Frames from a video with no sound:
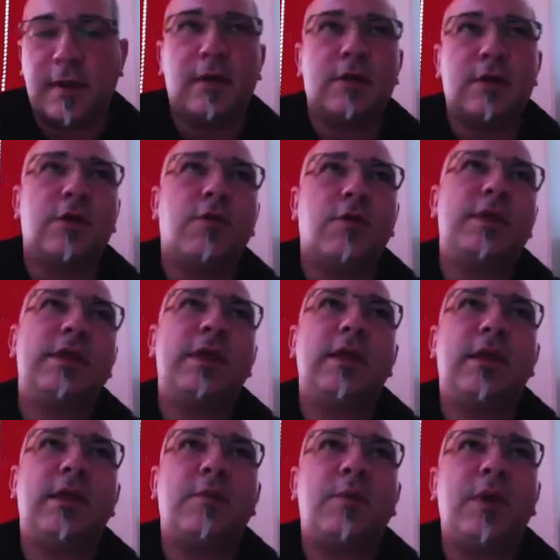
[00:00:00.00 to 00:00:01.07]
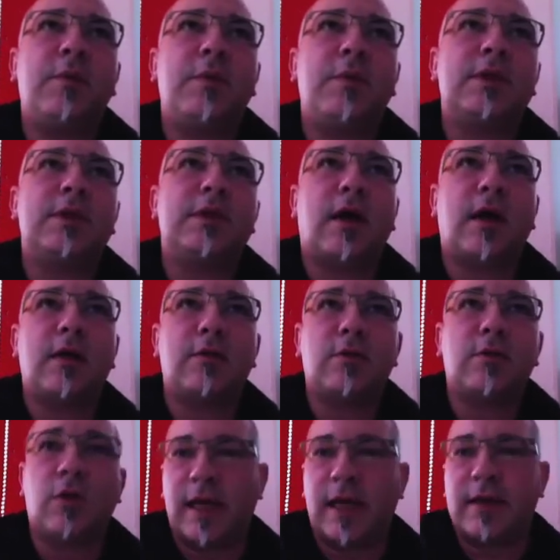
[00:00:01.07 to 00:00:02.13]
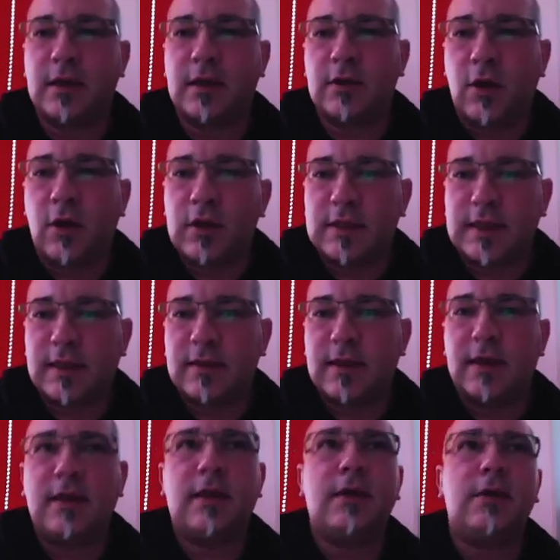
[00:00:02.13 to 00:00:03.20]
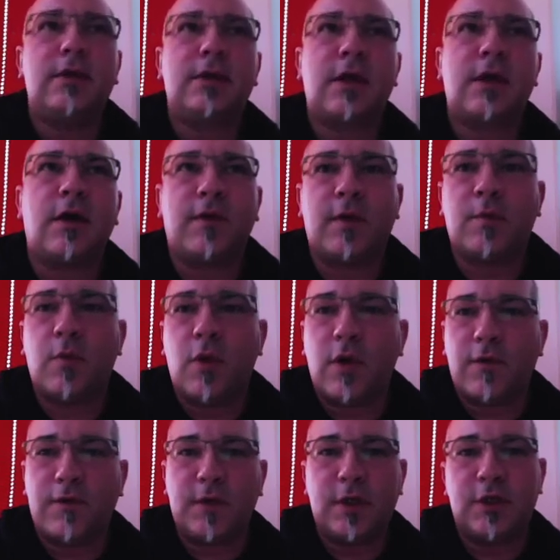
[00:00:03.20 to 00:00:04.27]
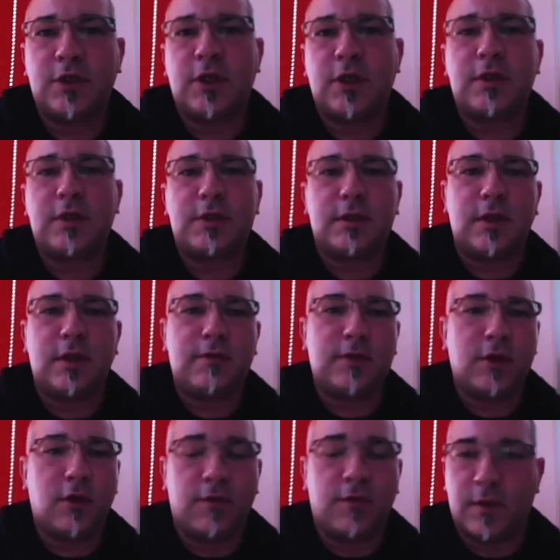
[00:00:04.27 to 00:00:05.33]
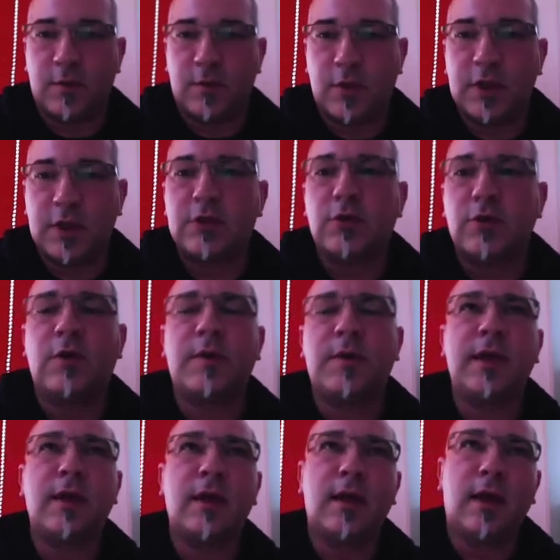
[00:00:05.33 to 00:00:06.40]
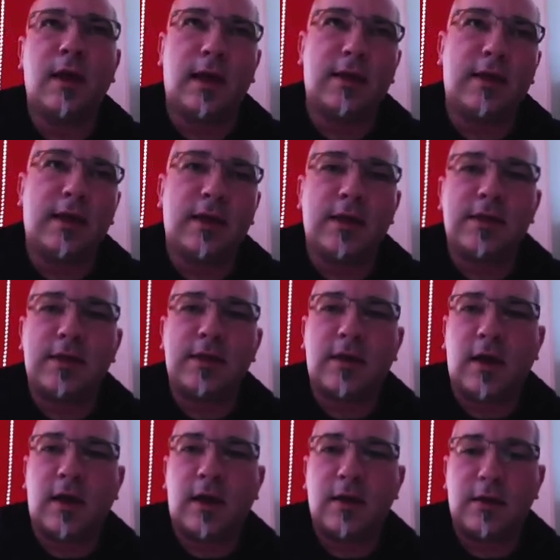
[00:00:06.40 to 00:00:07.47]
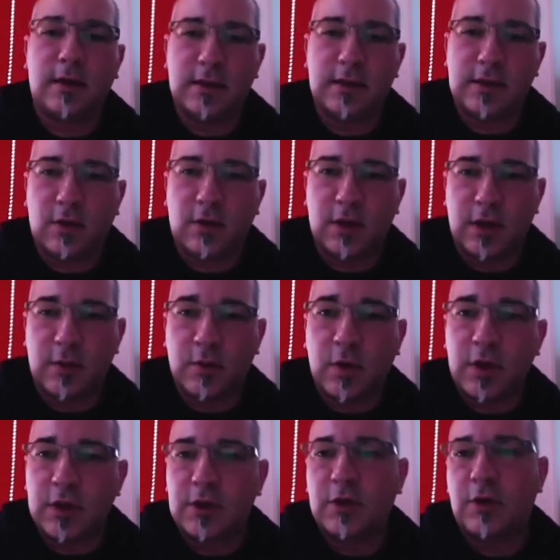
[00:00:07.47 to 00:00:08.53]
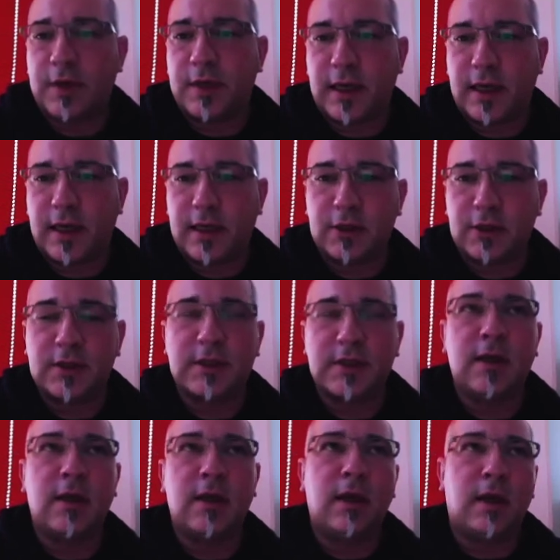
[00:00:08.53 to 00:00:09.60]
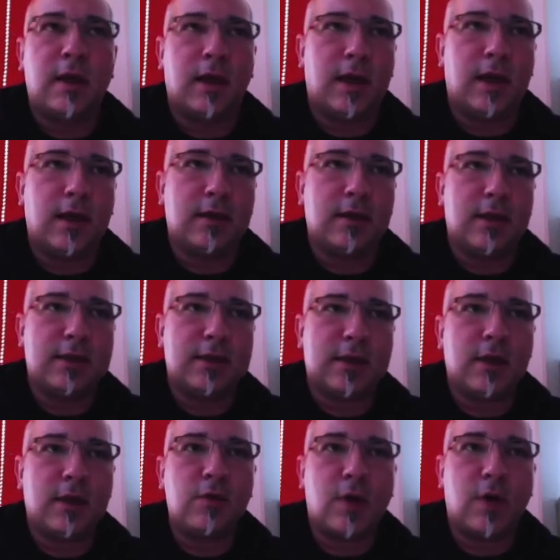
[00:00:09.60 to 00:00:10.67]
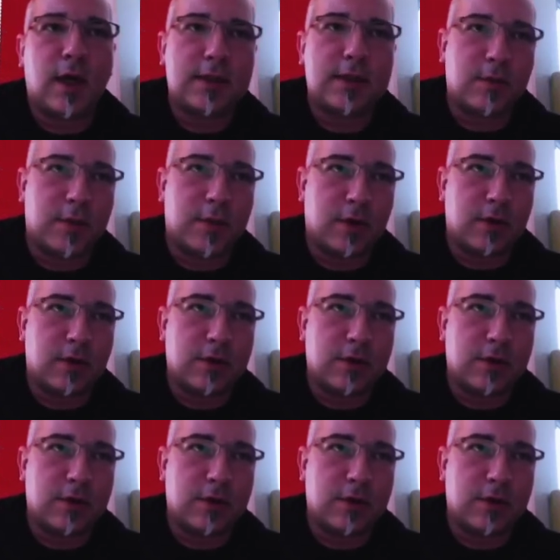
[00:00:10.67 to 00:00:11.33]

So we see that people start collecting logs, and then they discover more features that we offer monitoring, And then they start installing monitoring agents, and they start to ask about